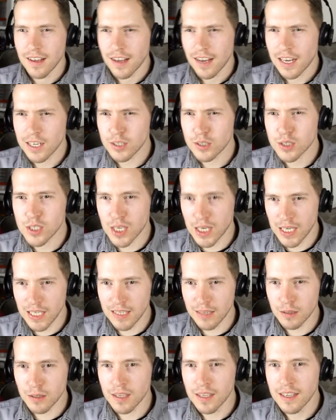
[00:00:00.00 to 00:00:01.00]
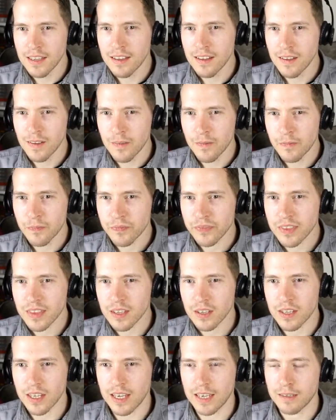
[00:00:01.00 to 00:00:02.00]
I just killed...
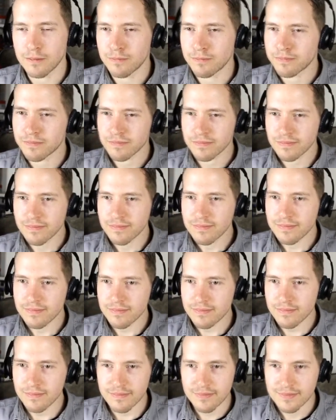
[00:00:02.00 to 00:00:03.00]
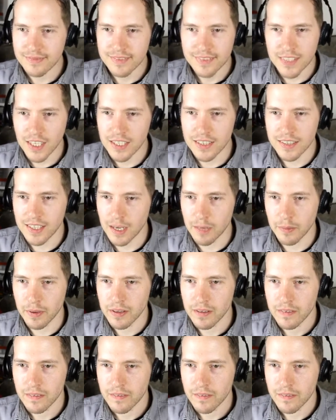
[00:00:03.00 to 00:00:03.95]
Okay. God damn it.